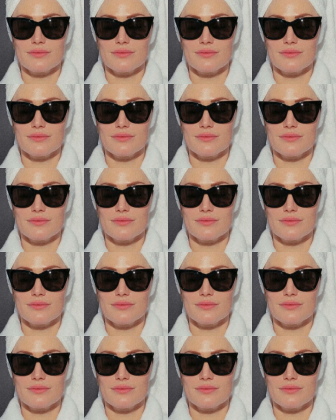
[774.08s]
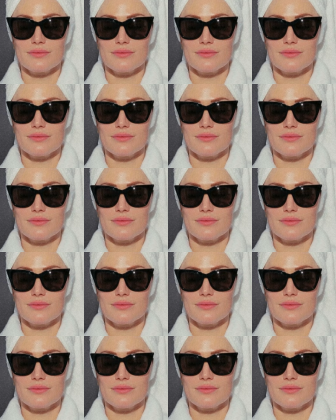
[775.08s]

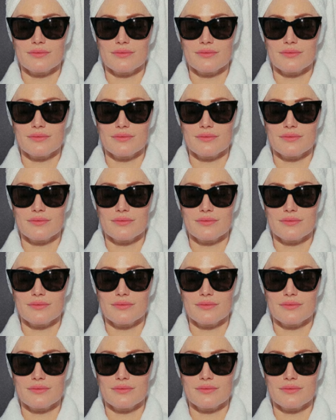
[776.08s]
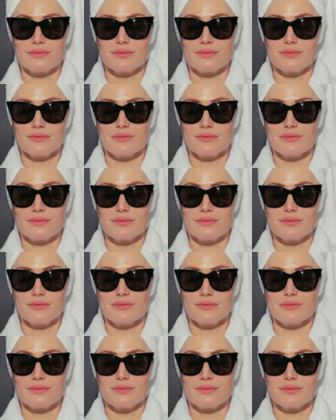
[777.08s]

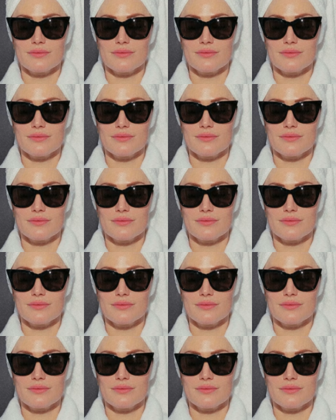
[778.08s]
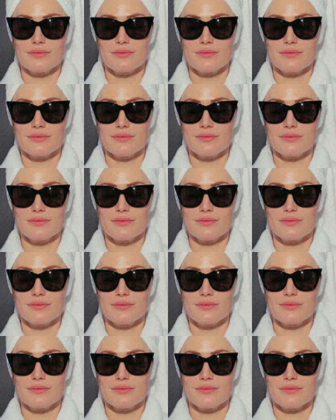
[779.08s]

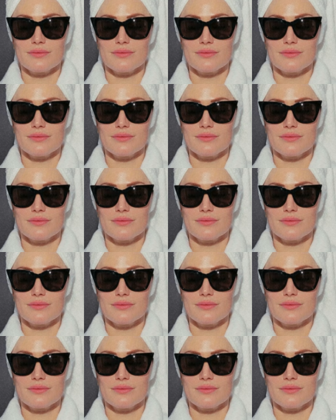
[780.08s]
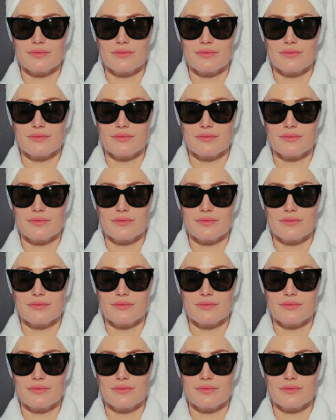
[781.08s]
(no lip movement)